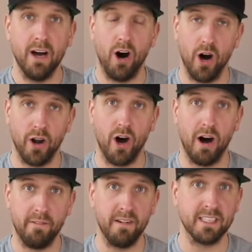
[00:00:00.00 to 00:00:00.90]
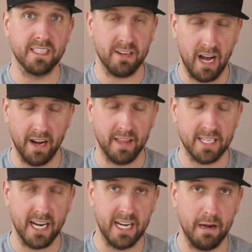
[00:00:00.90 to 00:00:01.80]
on offense out of the
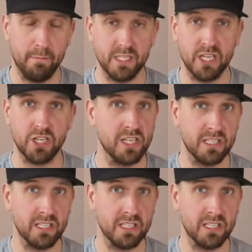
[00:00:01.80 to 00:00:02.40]
tight end position.